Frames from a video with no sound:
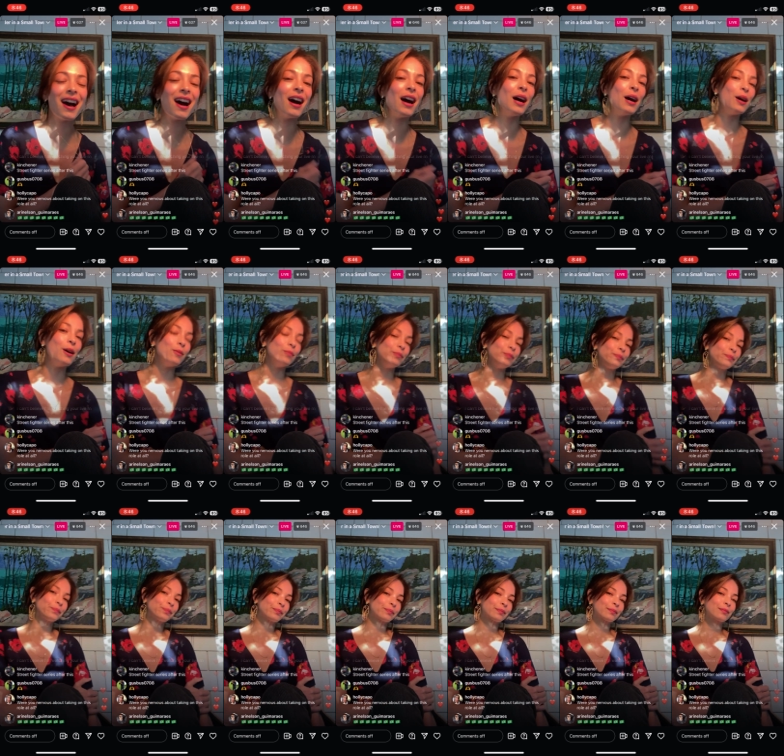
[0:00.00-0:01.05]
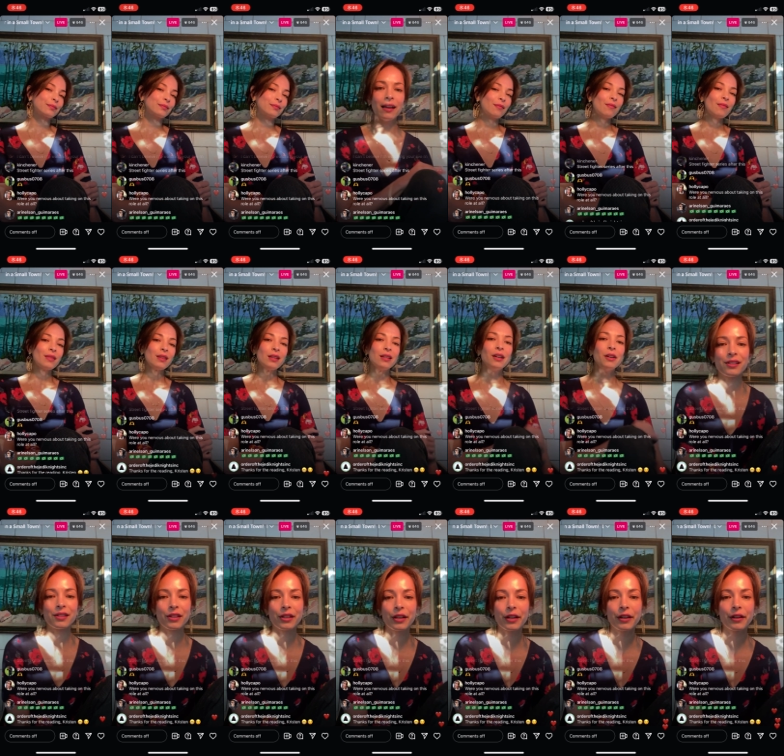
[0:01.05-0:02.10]
He really, really, really is.
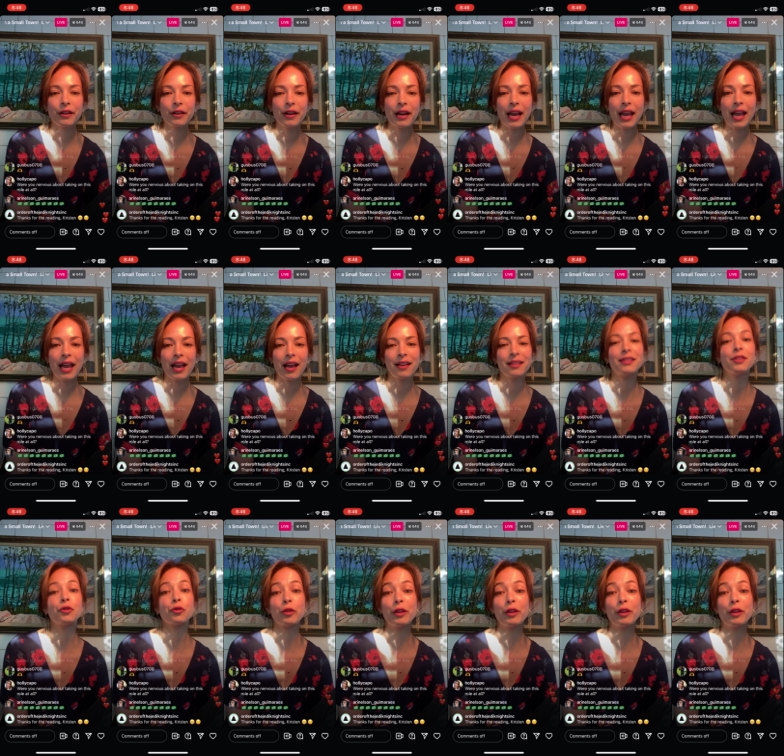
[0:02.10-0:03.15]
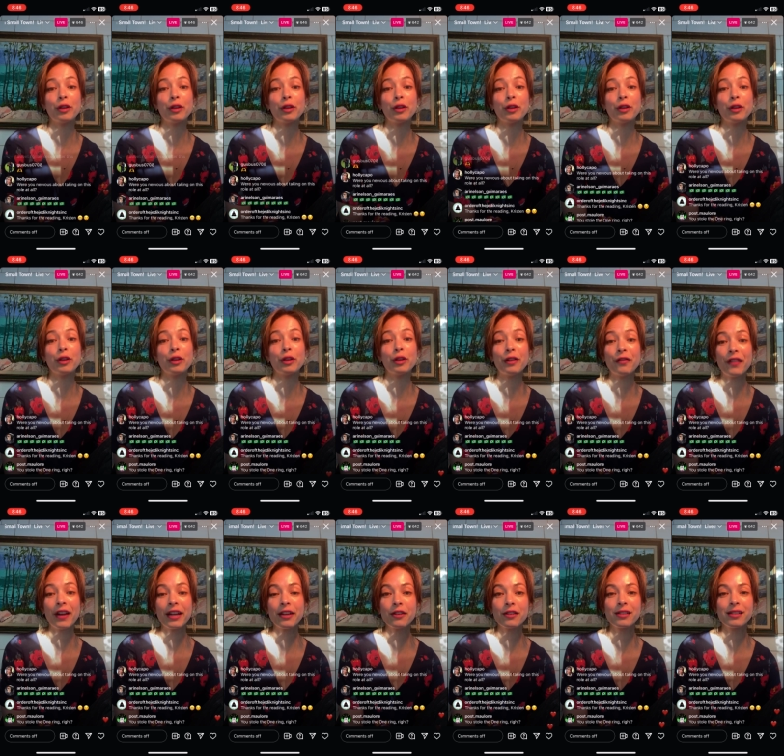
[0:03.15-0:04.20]
Um,
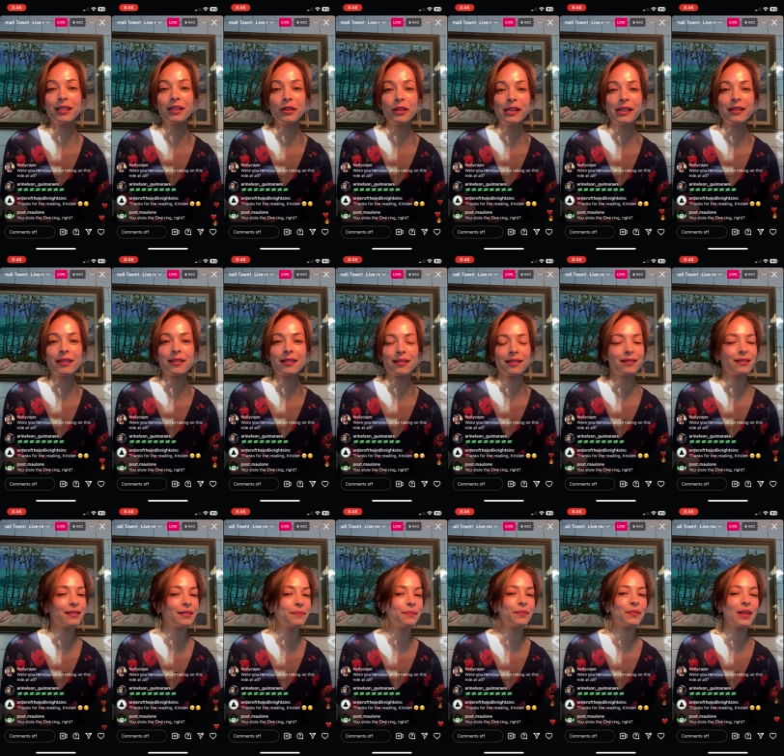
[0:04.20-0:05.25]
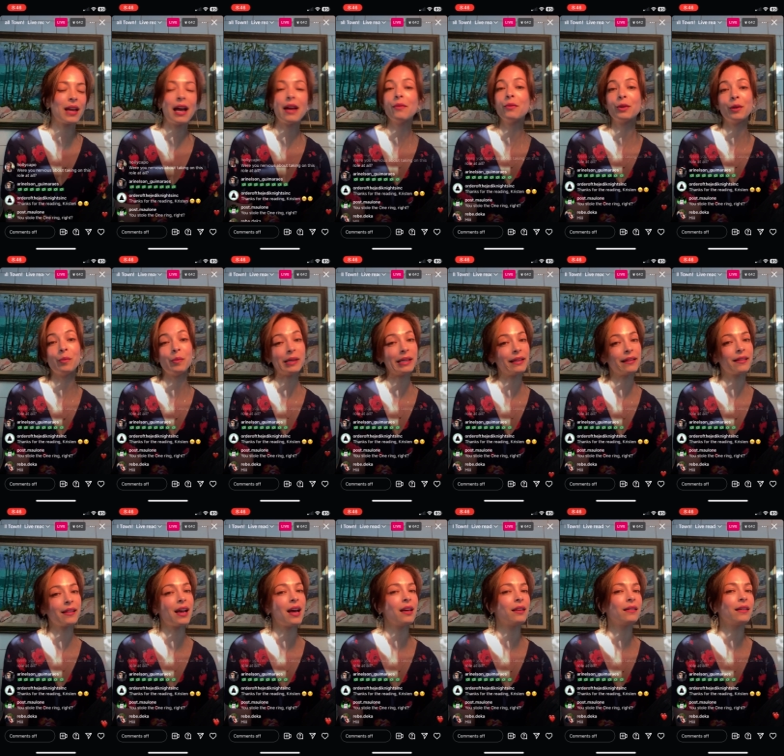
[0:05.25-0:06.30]
okay, is there a Street
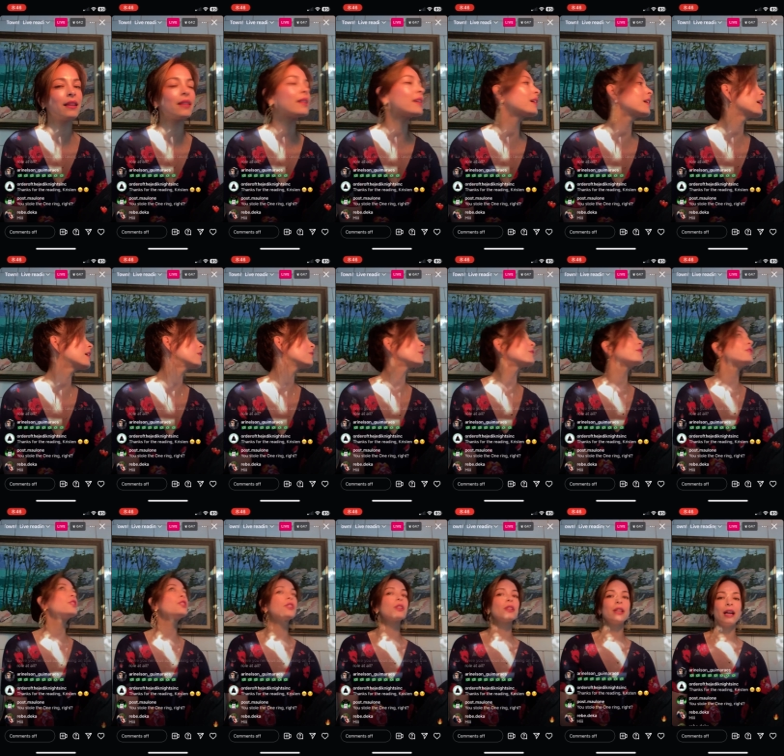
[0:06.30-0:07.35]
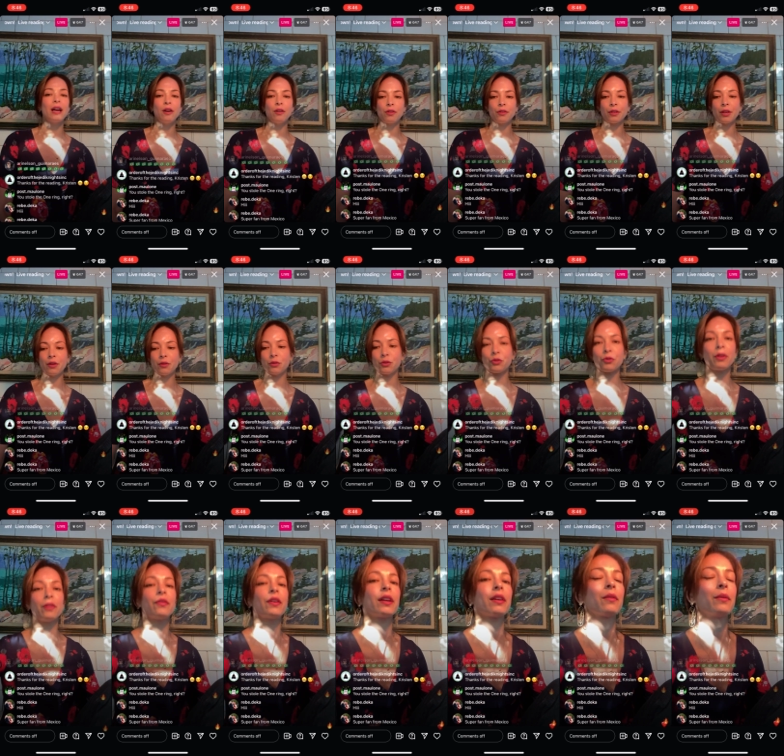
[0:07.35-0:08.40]
Fighter series? I wouldn't be
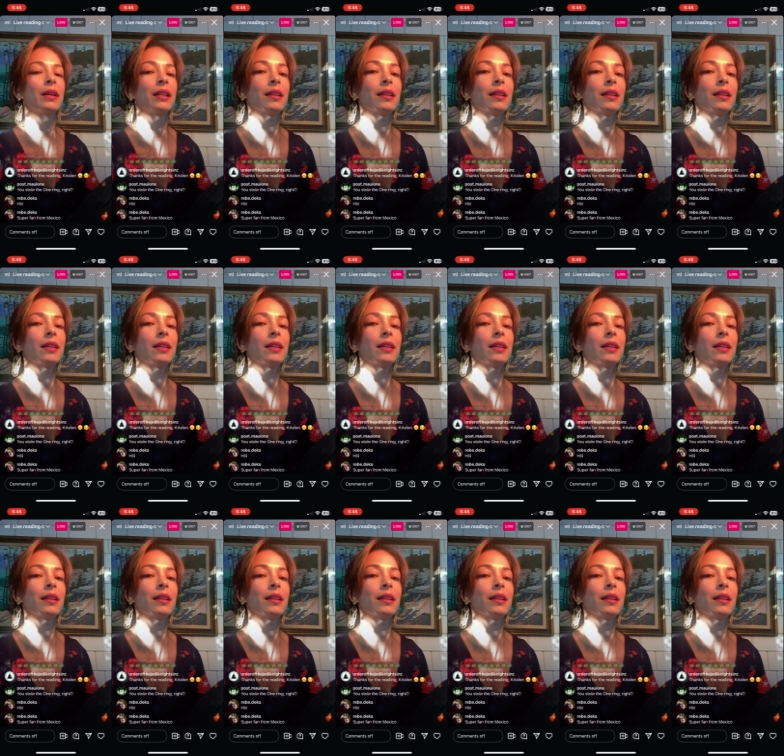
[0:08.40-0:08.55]
in that.